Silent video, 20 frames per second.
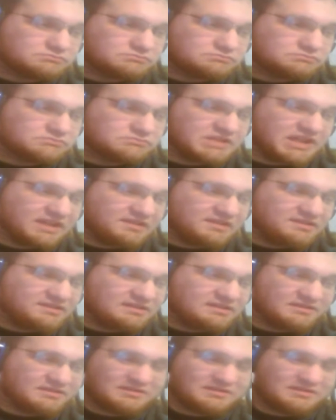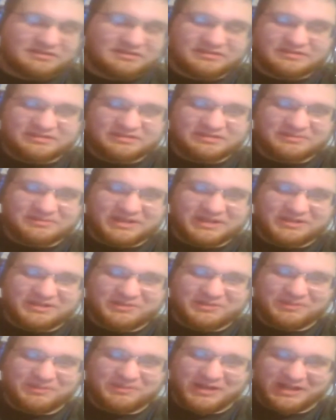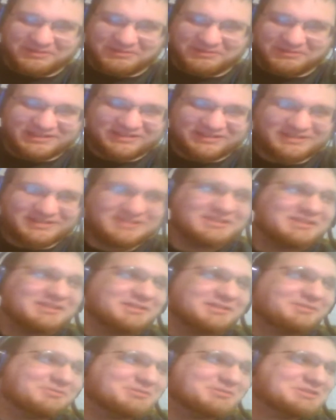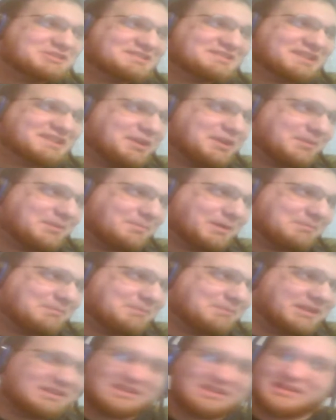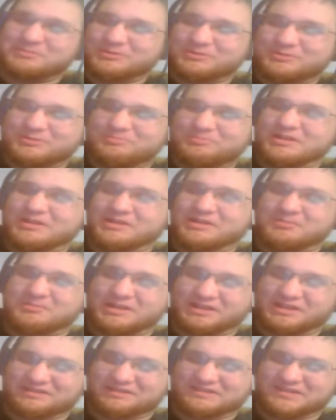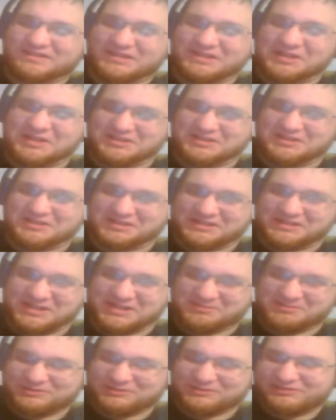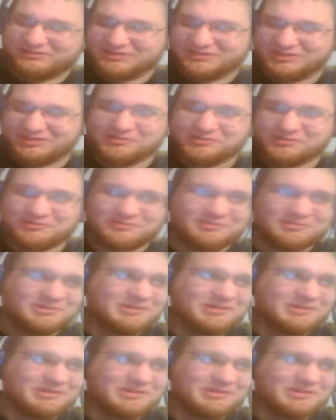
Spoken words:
Yes, the mic you bought me, which is set up on my table, but I'm not sitting at the table, so...